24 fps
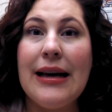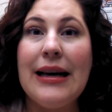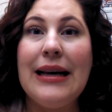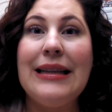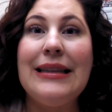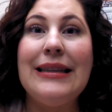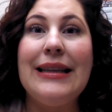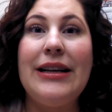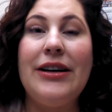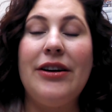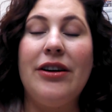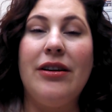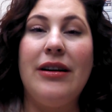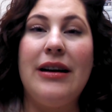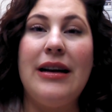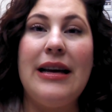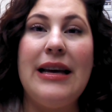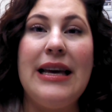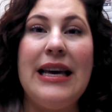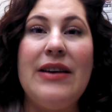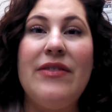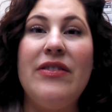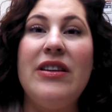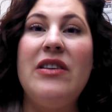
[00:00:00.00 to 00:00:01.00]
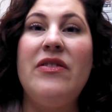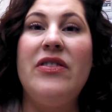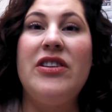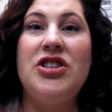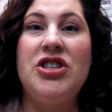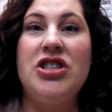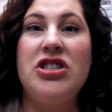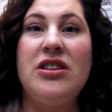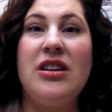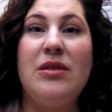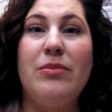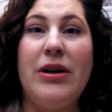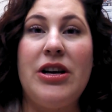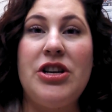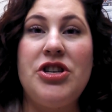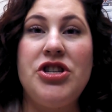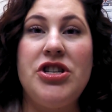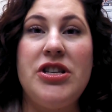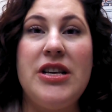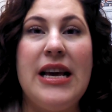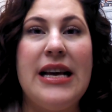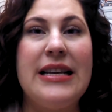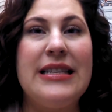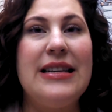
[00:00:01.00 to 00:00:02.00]
glitter, even if it's just on my
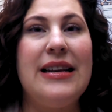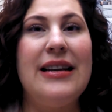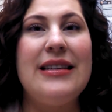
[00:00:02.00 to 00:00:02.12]
cheeks.